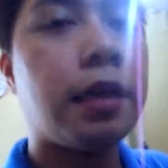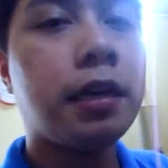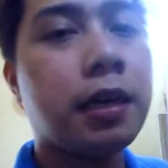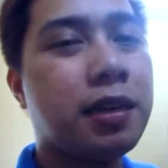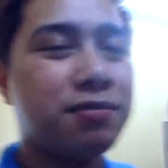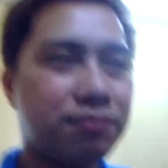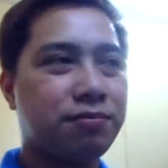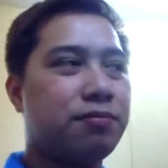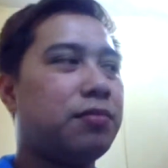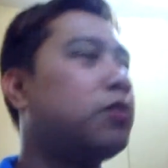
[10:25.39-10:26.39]
I think
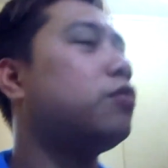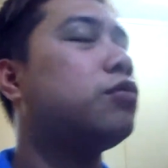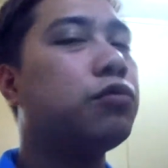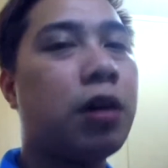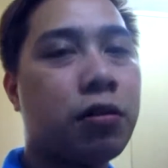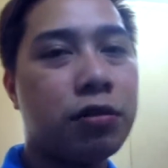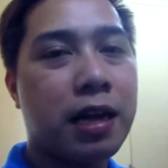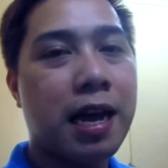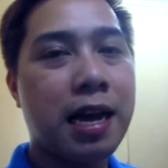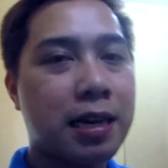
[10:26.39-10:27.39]
luluto
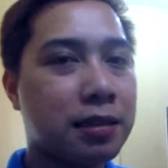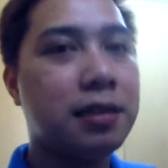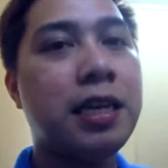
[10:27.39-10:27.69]
ako ng